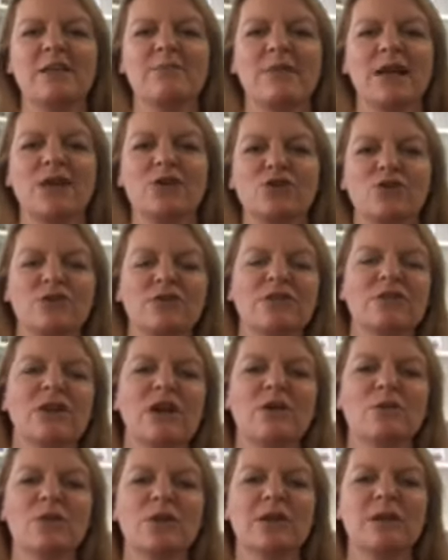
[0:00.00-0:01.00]
Make sure you
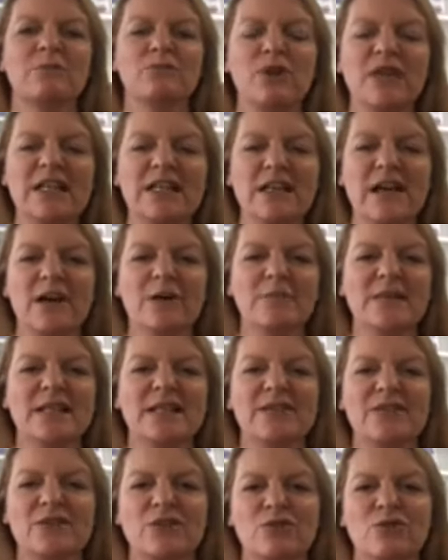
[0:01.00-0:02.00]
know what they're bringing home in
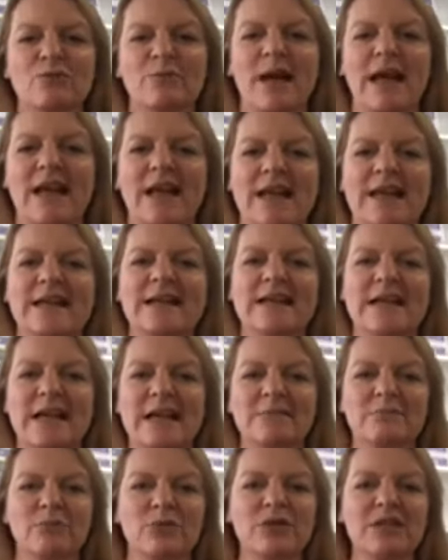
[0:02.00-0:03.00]
their school bag
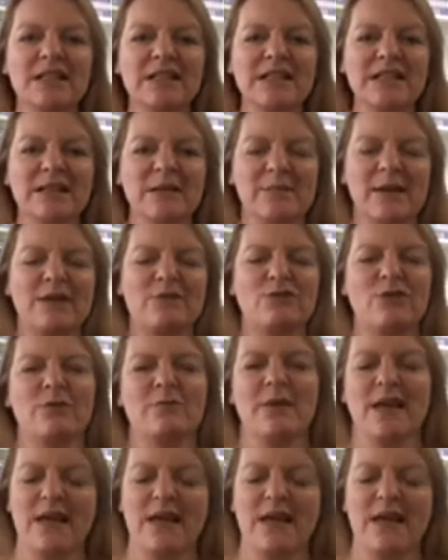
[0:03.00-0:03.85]
and putting in their bedroom.